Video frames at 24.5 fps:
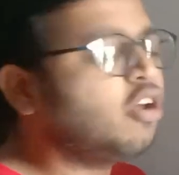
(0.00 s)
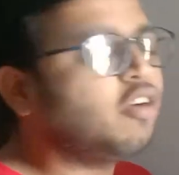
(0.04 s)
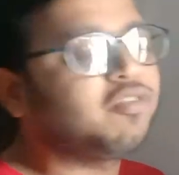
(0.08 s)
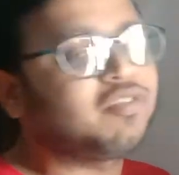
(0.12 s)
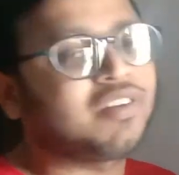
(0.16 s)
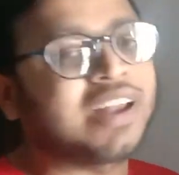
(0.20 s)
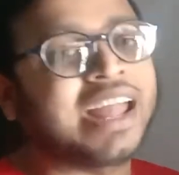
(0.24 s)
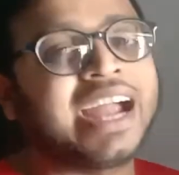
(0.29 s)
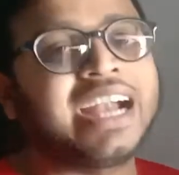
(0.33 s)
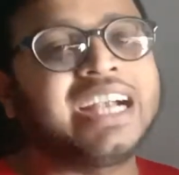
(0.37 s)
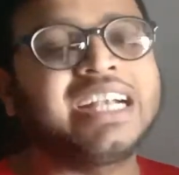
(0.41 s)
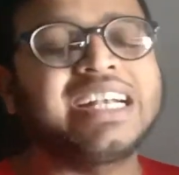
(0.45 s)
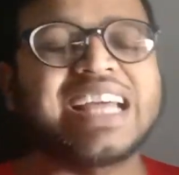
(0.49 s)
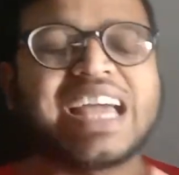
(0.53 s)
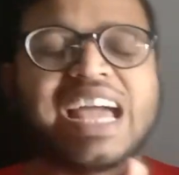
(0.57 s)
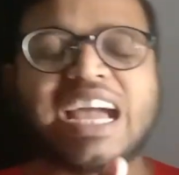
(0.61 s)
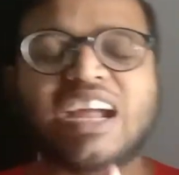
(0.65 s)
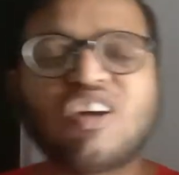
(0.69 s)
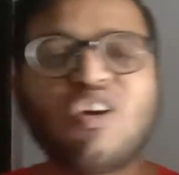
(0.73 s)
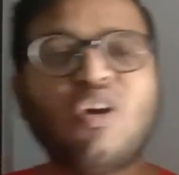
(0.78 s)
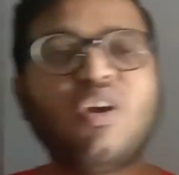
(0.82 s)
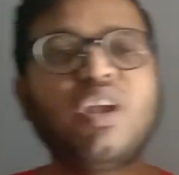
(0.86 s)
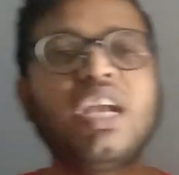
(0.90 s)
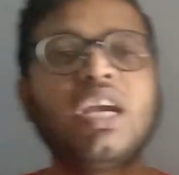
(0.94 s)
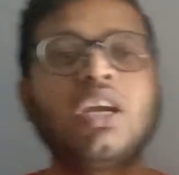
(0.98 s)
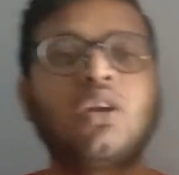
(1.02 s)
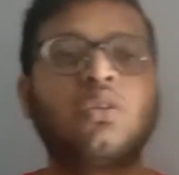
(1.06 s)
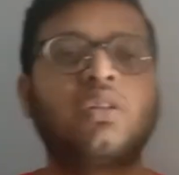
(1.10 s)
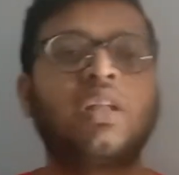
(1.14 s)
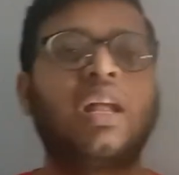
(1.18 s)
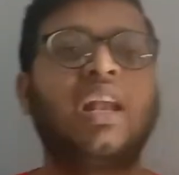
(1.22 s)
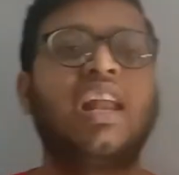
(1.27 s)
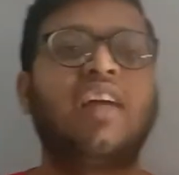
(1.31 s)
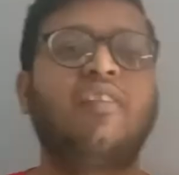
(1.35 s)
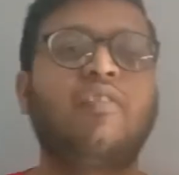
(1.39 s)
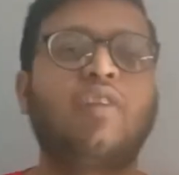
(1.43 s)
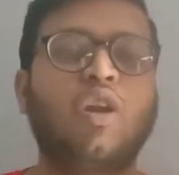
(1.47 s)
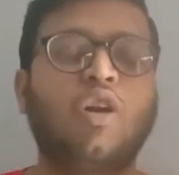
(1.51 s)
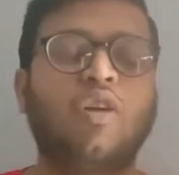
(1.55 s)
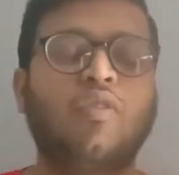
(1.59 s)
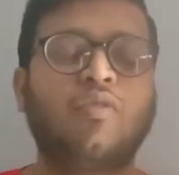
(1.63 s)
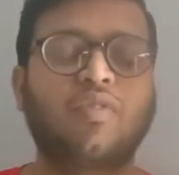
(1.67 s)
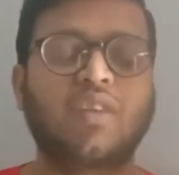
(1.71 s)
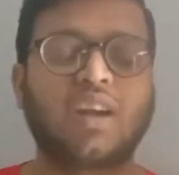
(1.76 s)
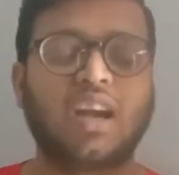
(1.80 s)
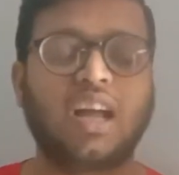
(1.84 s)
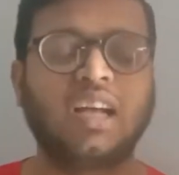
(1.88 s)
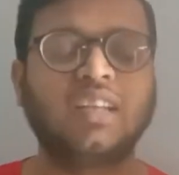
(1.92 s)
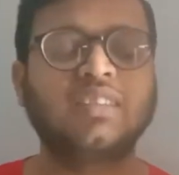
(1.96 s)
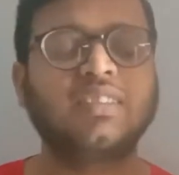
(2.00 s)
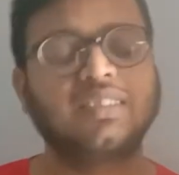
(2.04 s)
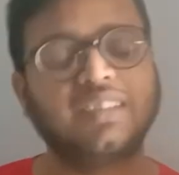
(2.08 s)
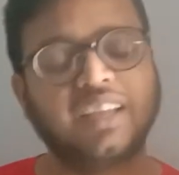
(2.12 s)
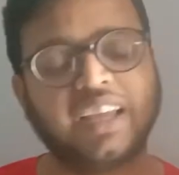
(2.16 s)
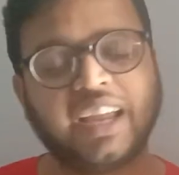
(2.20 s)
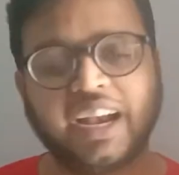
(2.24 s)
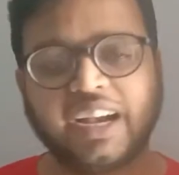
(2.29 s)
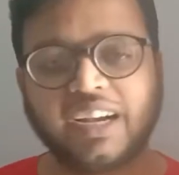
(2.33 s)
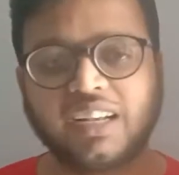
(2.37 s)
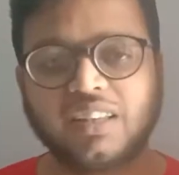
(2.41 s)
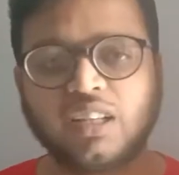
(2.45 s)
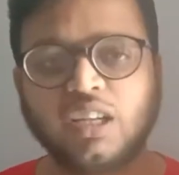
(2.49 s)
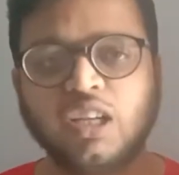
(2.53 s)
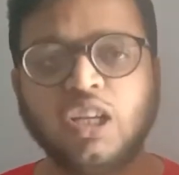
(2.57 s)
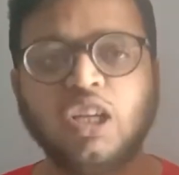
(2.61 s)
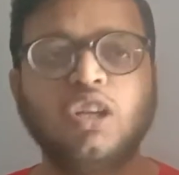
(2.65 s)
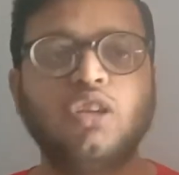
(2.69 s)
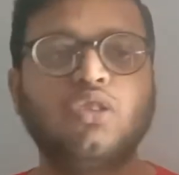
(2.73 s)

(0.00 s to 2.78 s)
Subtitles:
of light according to the level of class 8.